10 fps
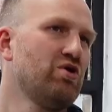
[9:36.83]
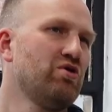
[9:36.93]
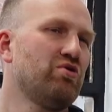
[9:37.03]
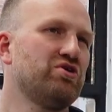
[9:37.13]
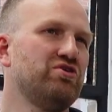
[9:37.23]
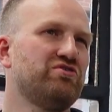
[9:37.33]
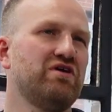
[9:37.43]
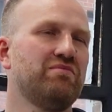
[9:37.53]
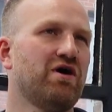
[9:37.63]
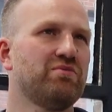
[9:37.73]
Or can you
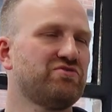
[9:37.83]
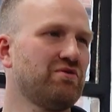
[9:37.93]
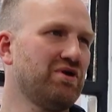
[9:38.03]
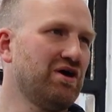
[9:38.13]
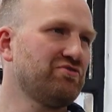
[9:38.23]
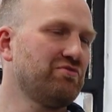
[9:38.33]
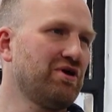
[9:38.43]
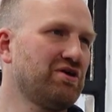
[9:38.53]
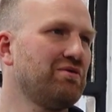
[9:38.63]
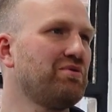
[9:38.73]
team up with someone else and
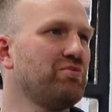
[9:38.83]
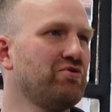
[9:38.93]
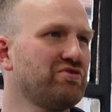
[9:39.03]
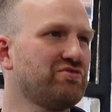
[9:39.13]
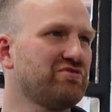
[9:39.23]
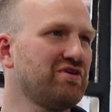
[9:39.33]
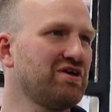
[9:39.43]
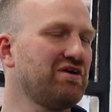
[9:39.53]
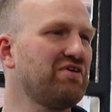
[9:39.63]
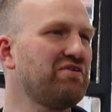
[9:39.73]
make it a bit more
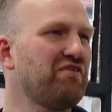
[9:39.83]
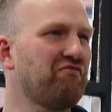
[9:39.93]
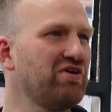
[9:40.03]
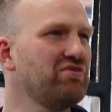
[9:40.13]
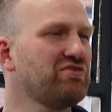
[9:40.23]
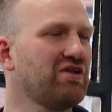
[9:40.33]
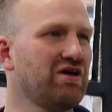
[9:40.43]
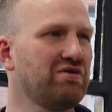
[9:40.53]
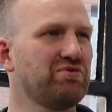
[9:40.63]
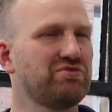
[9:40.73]
interesting? If it feels
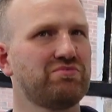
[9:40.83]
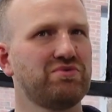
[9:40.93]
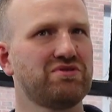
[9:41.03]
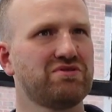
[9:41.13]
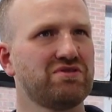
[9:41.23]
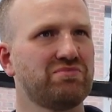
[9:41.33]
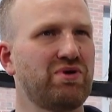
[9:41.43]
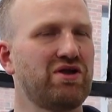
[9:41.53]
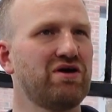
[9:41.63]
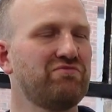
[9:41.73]
like with
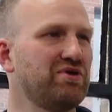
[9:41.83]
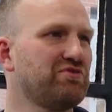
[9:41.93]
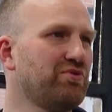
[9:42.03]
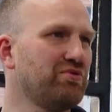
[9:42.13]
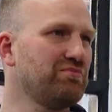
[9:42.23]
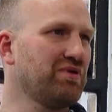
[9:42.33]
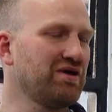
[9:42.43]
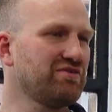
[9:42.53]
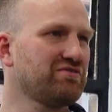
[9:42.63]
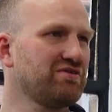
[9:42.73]
when I've been to Portland
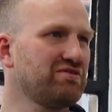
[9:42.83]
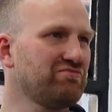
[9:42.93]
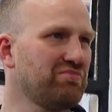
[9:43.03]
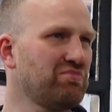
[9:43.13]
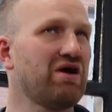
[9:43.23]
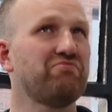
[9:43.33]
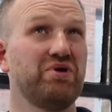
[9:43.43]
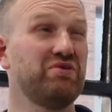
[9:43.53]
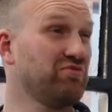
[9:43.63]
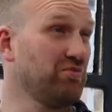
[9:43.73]
Place, I haven't
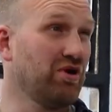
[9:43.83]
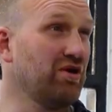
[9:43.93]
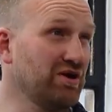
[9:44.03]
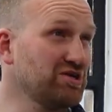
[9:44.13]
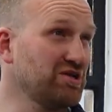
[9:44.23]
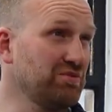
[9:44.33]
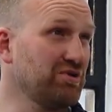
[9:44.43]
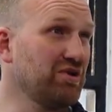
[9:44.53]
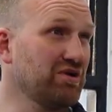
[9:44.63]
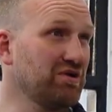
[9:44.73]
been for a while actually,
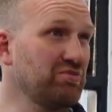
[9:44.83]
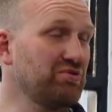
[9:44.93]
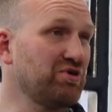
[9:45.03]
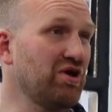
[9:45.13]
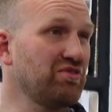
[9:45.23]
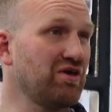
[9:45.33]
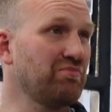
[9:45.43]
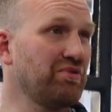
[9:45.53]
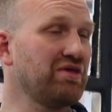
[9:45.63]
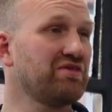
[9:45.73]
but like I would go there
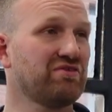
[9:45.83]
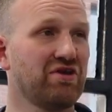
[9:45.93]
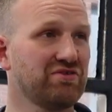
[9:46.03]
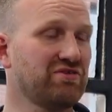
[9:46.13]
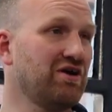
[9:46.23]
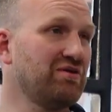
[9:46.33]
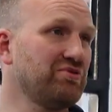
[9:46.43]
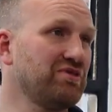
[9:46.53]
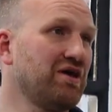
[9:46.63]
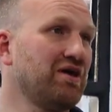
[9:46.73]
a bit. There's a nice
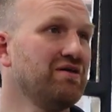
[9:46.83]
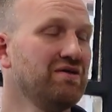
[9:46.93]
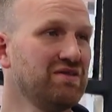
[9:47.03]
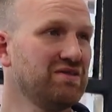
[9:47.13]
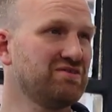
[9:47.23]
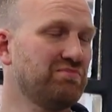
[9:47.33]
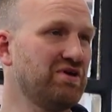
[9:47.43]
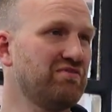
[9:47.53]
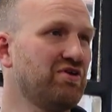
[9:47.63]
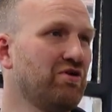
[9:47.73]
library there. There's a
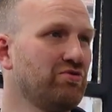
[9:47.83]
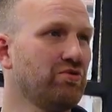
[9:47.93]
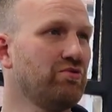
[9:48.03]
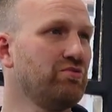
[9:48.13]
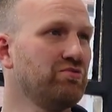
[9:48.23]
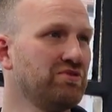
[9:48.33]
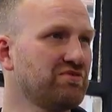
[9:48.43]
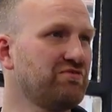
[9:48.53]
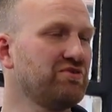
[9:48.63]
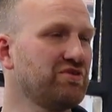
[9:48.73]
bit of an old hall.
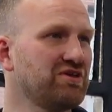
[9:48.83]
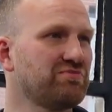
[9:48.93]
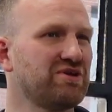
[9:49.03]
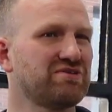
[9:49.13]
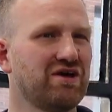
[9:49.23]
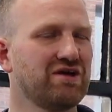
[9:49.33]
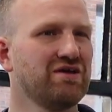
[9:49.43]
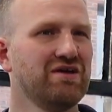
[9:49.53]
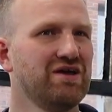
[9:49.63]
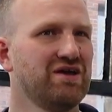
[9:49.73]
There's a few things, but it's
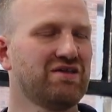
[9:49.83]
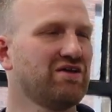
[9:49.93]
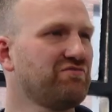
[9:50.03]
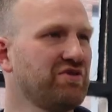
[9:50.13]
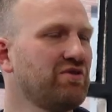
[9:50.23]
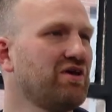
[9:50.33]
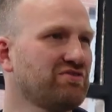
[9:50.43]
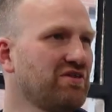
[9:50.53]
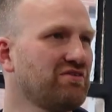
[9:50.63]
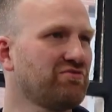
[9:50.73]
like it does feel
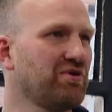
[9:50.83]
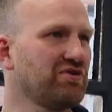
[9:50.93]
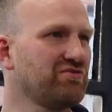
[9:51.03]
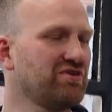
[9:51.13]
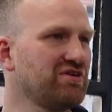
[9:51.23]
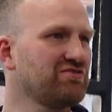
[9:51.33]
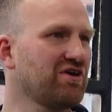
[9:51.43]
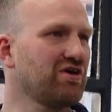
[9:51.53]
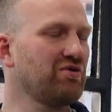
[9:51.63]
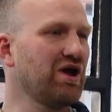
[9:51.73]
like something from 100 years
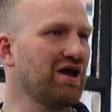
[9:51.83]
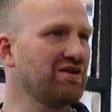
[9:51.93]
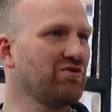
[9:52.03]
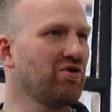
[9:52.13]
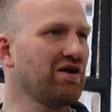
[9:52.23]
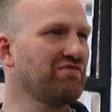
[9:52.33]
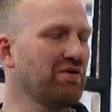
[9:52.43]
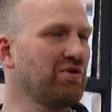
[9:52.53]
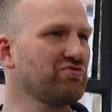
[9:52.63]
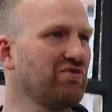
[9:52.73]
ago and not have
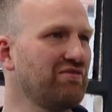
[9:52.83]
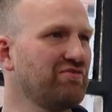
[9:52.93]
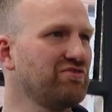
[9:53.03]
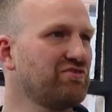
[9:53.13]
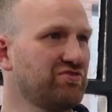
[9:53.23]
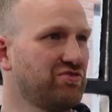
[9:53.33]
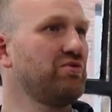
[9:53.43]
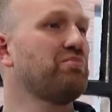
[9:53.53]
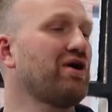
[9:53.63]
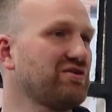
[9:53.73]
that much relevance
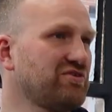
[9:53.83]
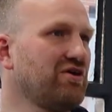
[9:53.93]
to a practicing